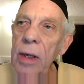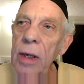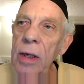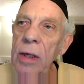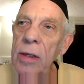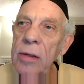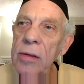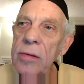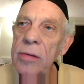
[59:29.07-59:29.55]

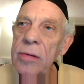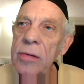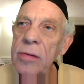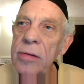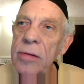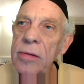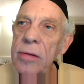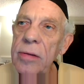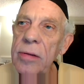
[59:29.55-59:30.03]

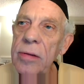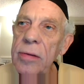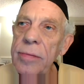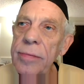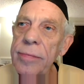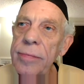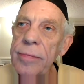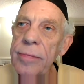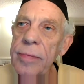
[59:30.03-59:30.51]
is
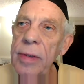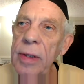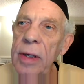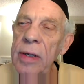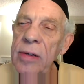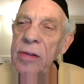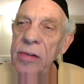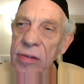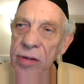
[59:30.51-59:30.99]

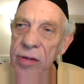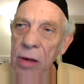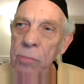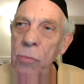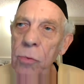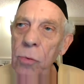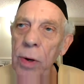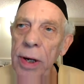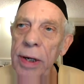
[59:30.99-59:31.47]
in
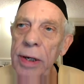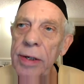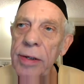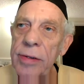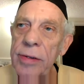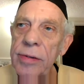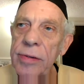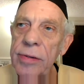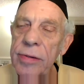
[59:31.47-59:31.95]
some
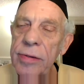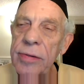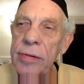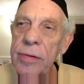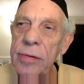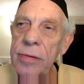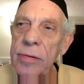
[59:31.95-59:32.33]
ways